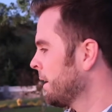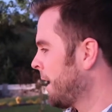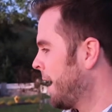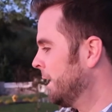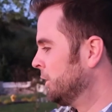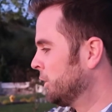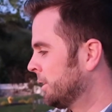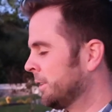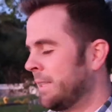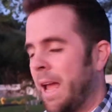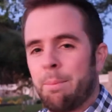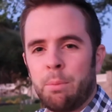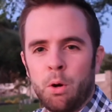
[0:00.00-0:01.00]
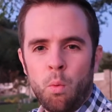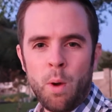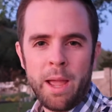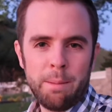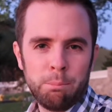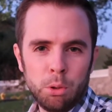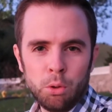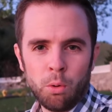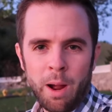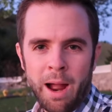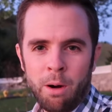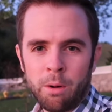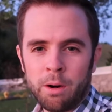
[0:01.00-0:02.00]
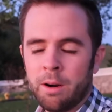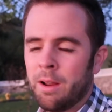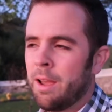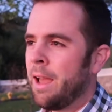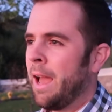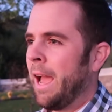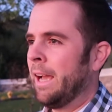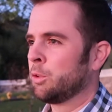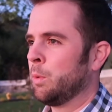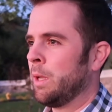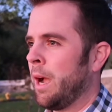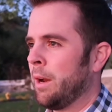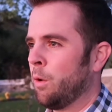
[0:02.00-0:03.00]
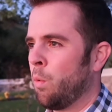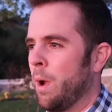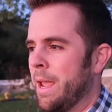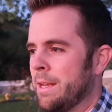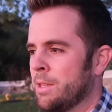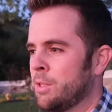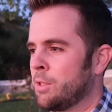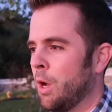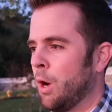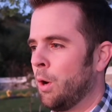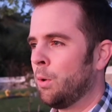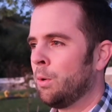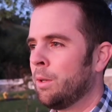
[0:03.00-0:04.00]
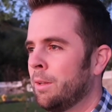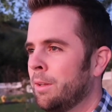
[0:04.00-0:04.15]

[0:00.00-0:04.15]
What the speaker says: kind of just snapping away at blue hour as we kind of wait. So